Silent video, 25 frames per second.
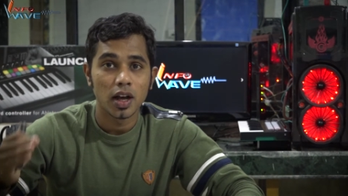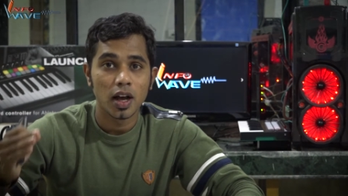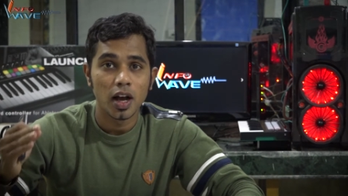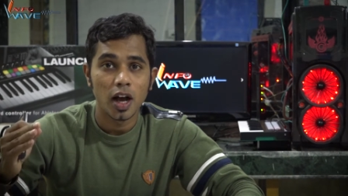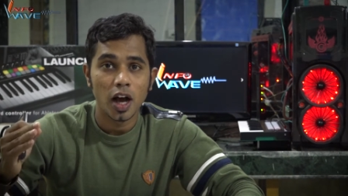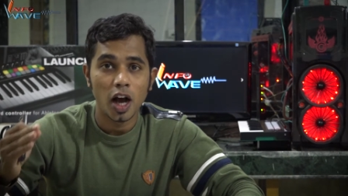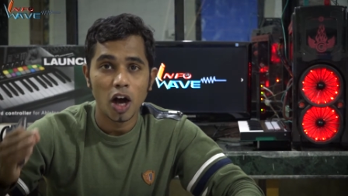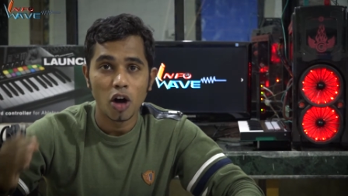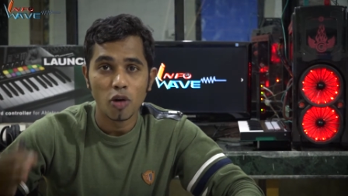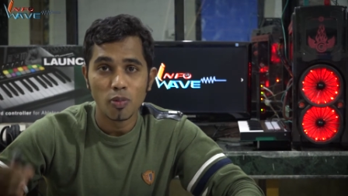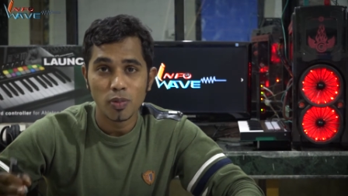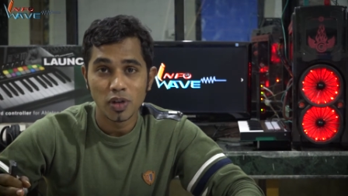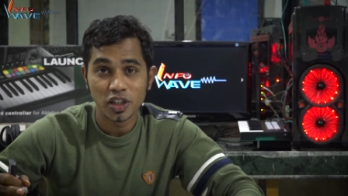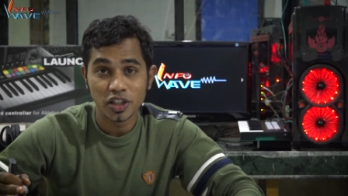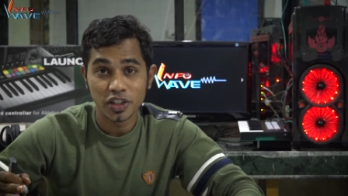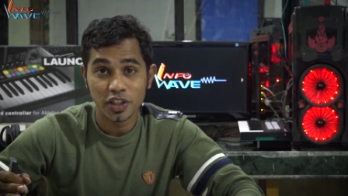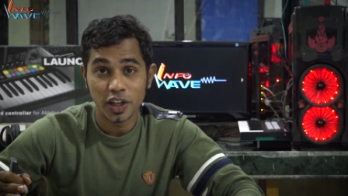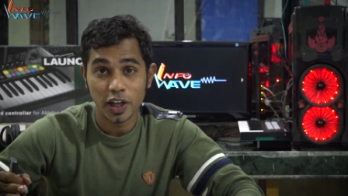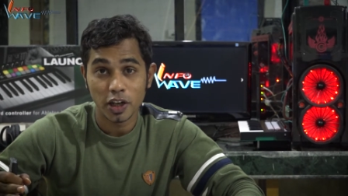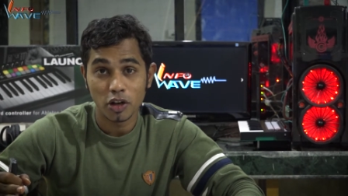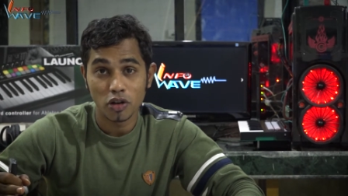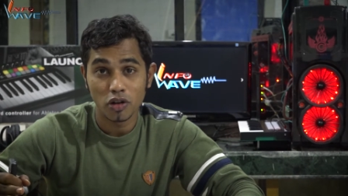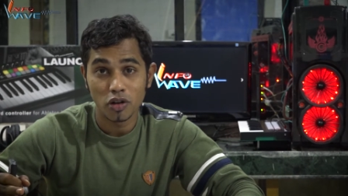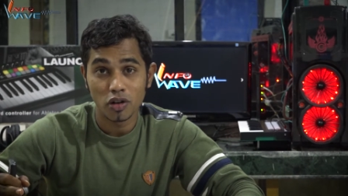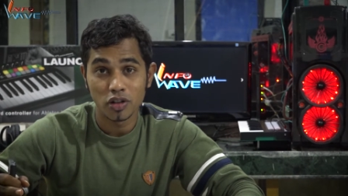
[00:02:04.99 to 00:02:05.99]
how much
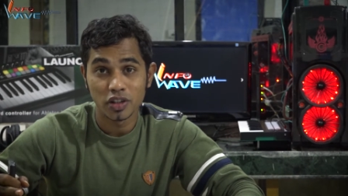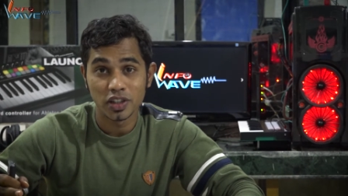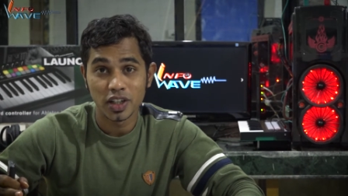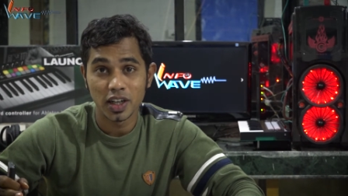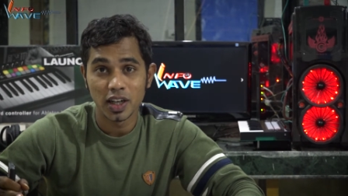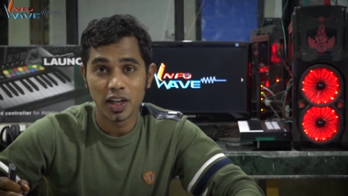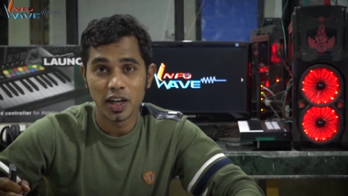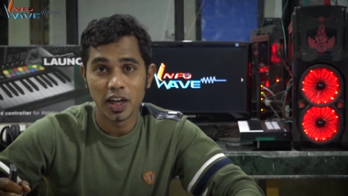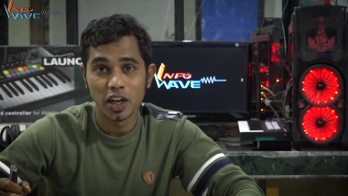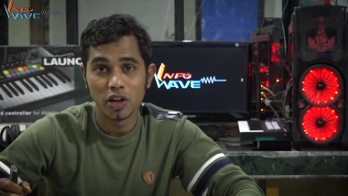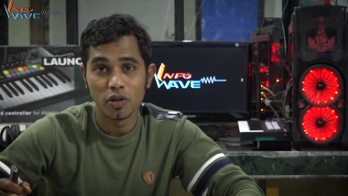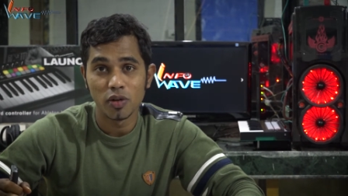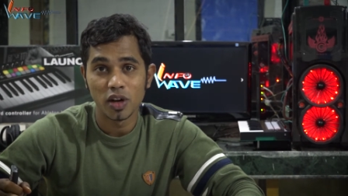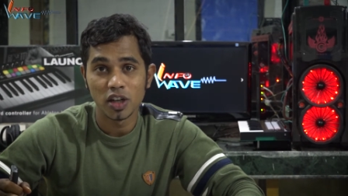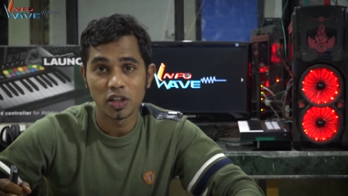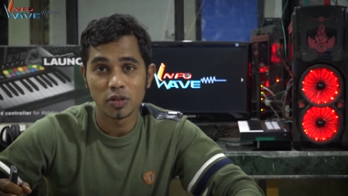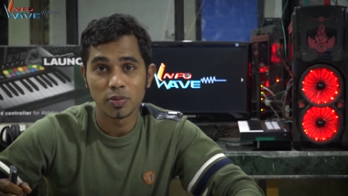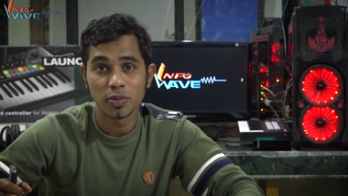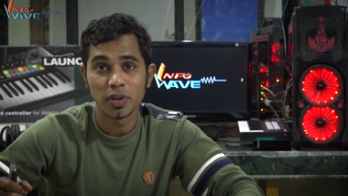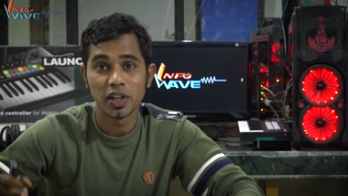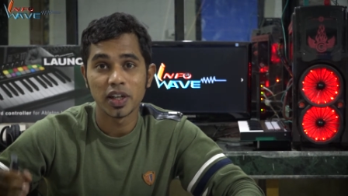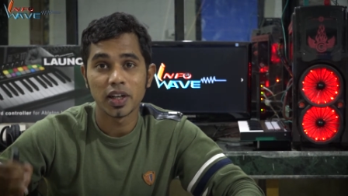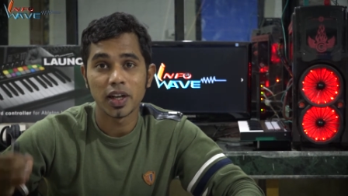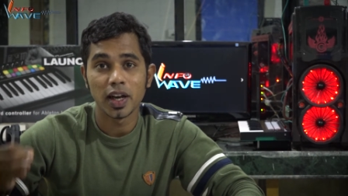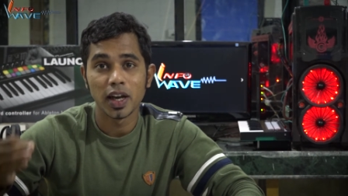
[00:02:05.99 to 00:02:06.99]
technological
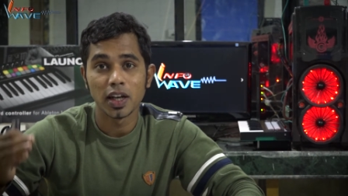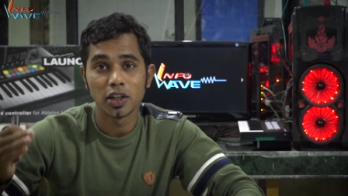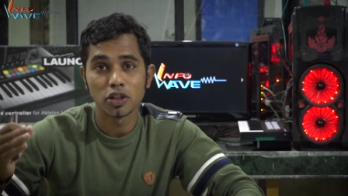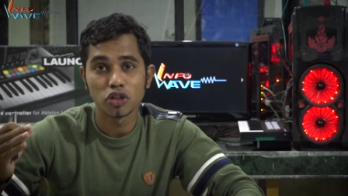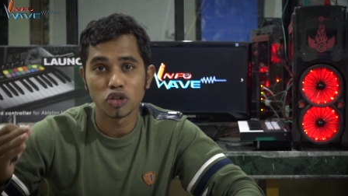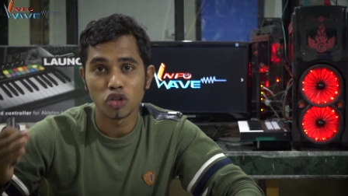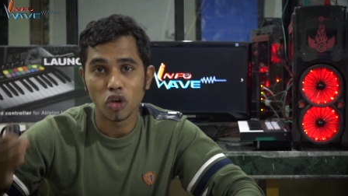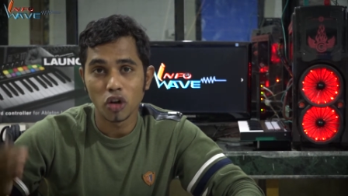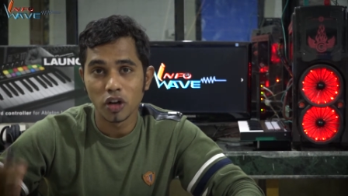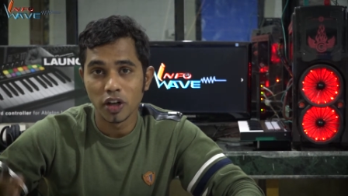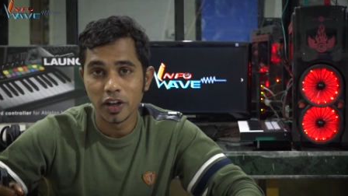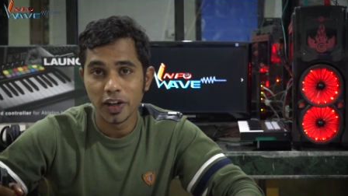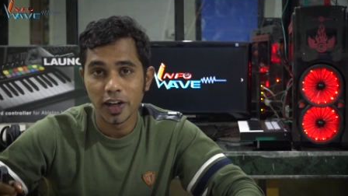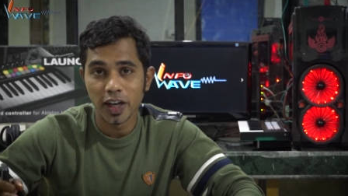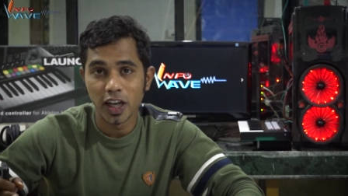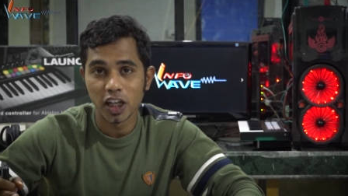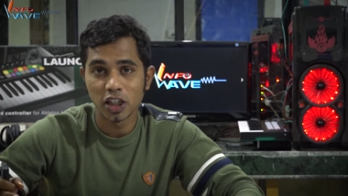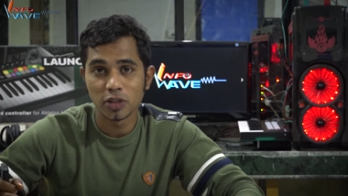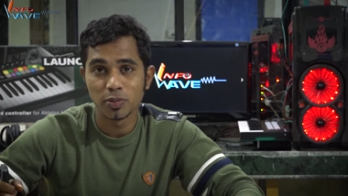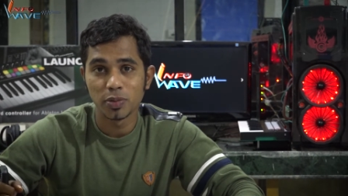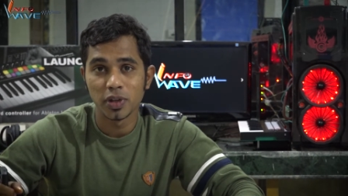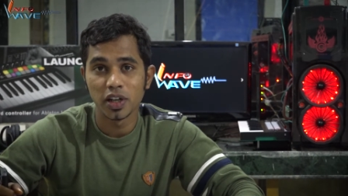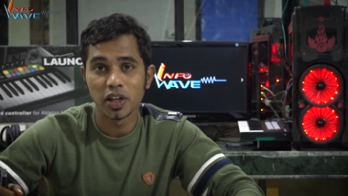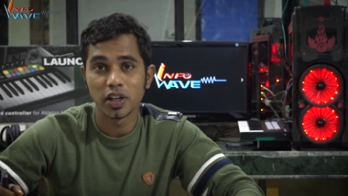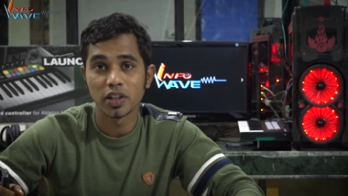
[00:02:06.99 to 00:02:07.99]
advancement and solid
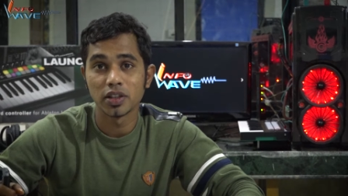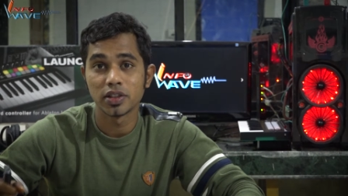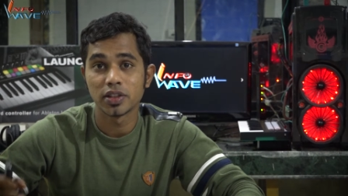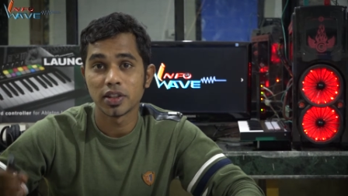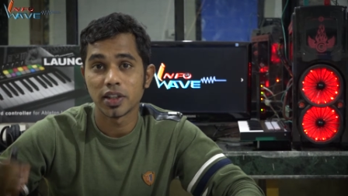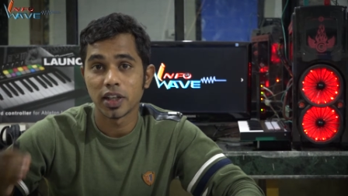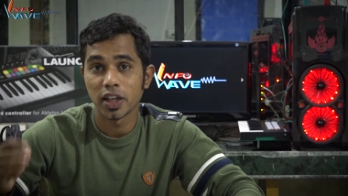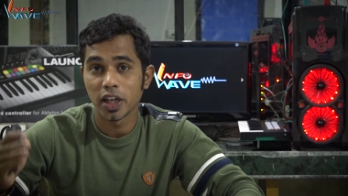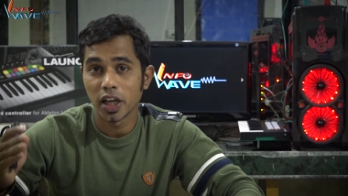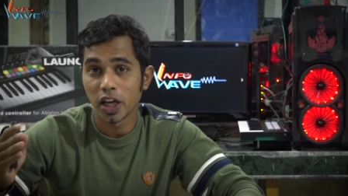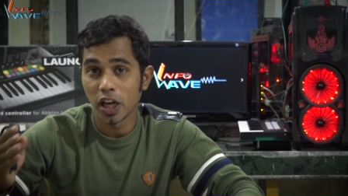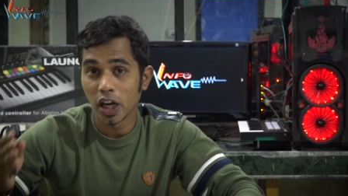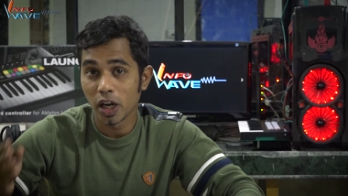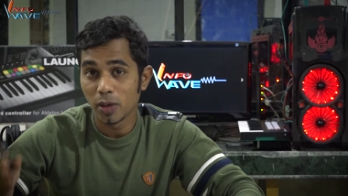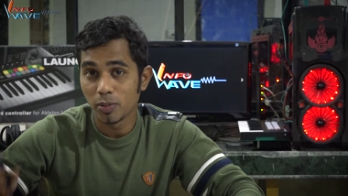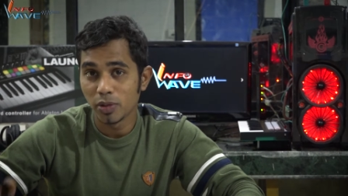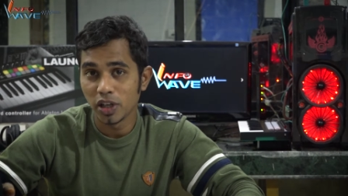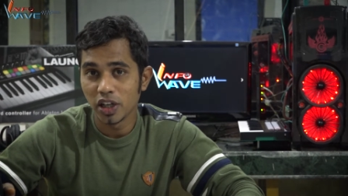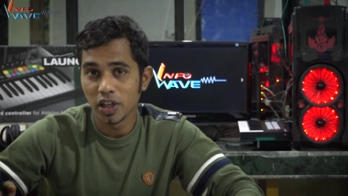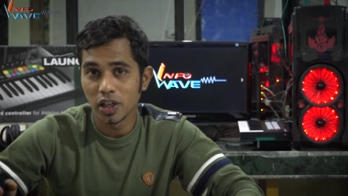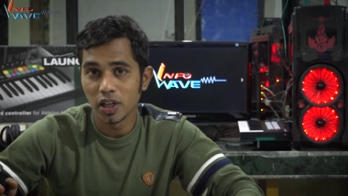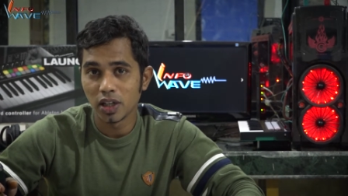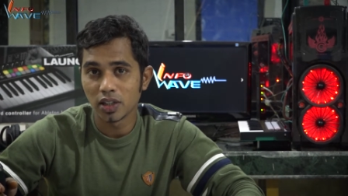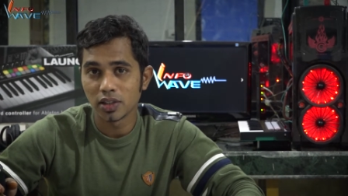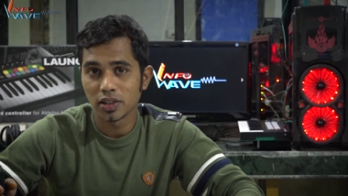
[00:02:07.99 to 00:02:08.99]
experience A M D
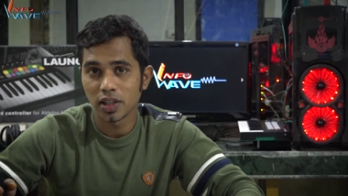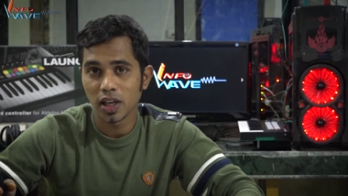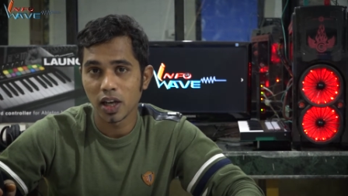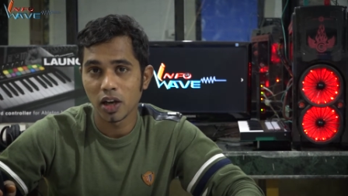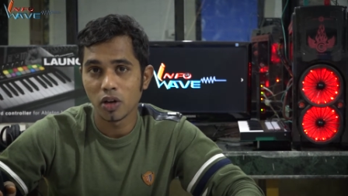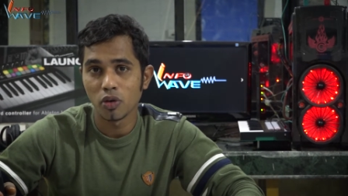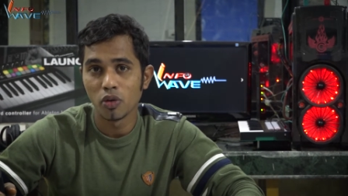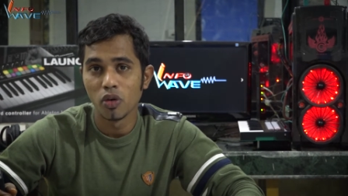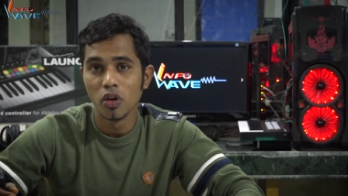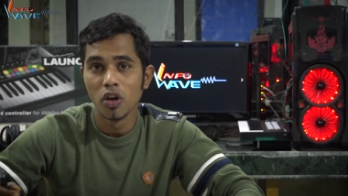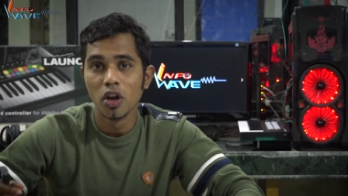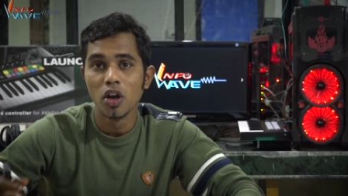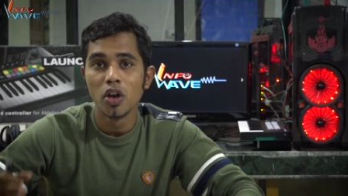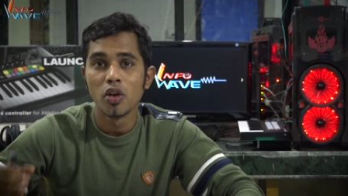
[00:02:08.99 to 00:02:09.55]
does have